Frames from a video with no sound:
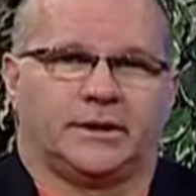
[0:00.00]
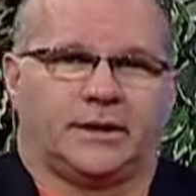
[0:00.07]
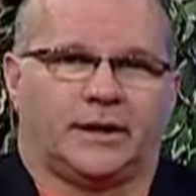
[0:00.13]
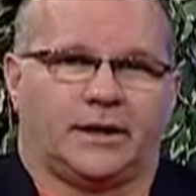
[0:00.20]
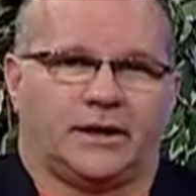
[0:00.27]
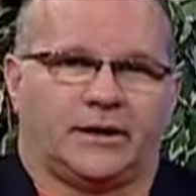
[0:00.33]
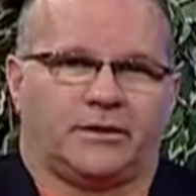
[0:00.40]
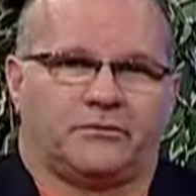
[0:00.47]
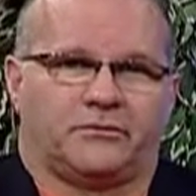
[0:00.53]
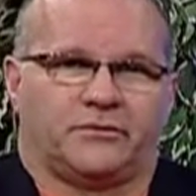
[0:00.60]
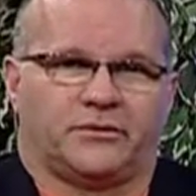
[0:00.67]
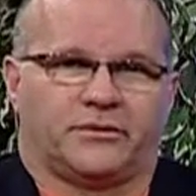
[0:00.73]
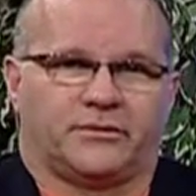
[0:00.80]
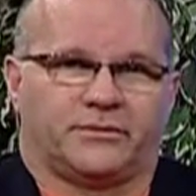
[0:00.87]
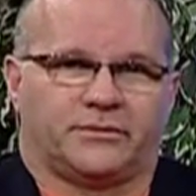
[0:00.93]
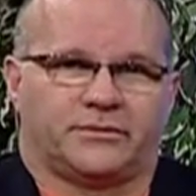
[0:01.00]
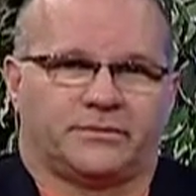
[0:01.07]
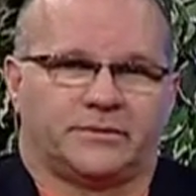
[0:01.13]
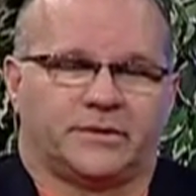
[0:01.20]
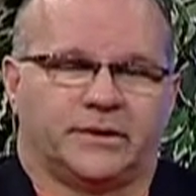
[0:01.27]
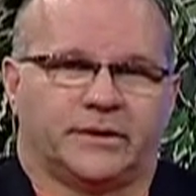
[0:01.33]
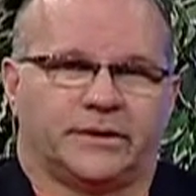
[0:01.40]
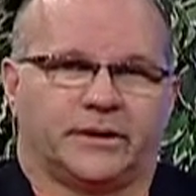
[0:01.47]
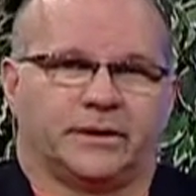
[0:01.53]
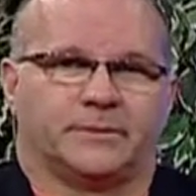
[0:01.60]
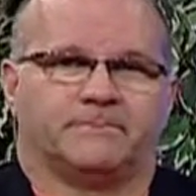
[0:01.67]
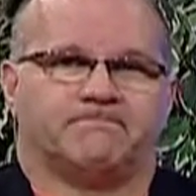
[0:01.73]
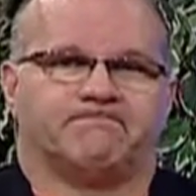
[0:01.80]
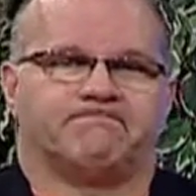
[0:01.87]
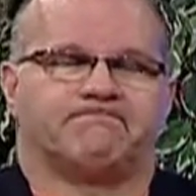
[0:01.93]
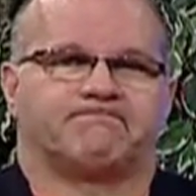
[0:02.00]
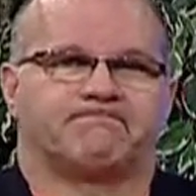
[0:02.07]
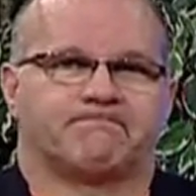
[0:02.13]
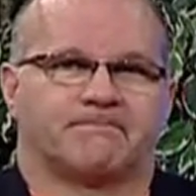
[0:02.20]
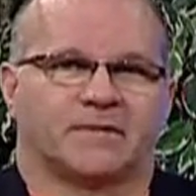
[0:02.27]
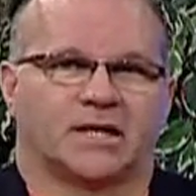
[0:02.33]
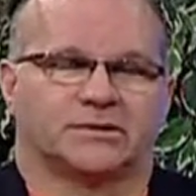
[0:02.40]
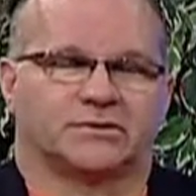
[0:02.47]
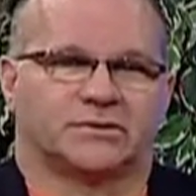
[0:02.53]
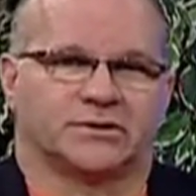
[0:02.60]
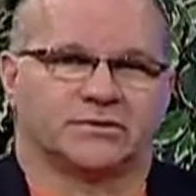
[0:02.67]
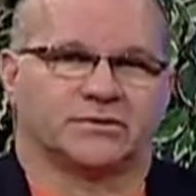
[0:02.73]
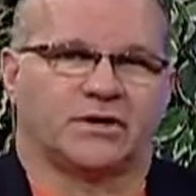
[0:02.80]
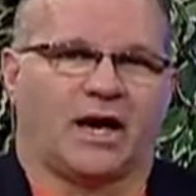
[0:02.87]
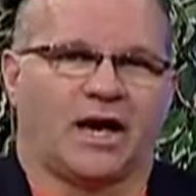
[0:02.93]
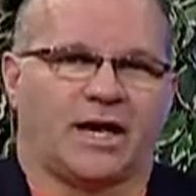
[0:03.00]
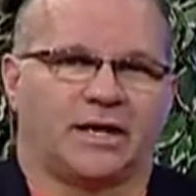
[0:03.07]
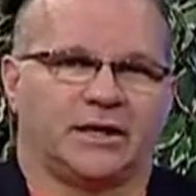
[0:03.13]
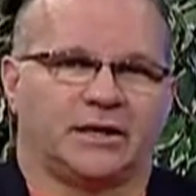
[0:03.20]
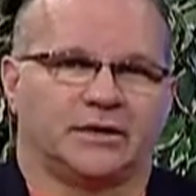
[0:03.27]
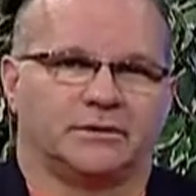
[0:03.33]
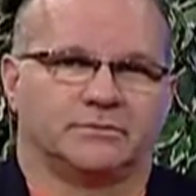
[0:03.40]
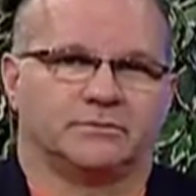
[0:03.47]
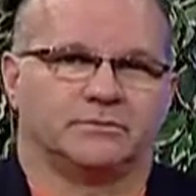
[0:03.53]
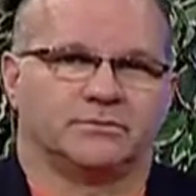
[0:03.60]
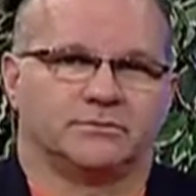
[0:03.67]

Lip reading: of the society